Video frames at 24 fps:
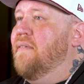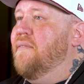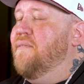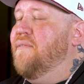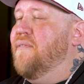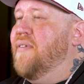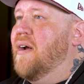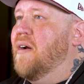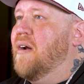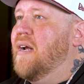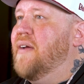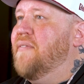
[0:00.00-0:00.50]

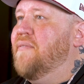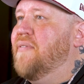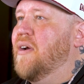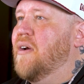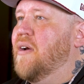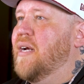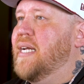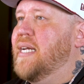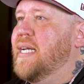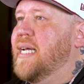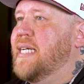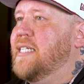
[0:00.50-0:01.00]

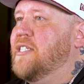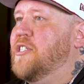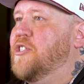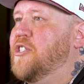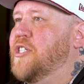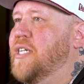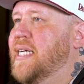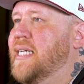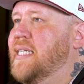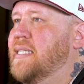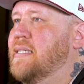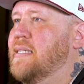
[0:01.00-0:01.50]
very nice
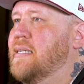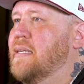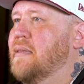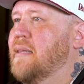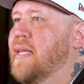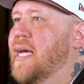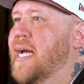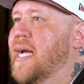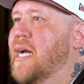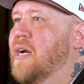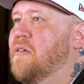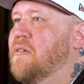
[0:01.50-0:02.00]
chain to
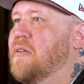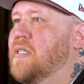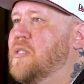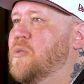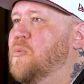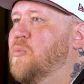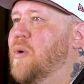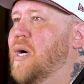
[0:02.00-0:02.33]
layer as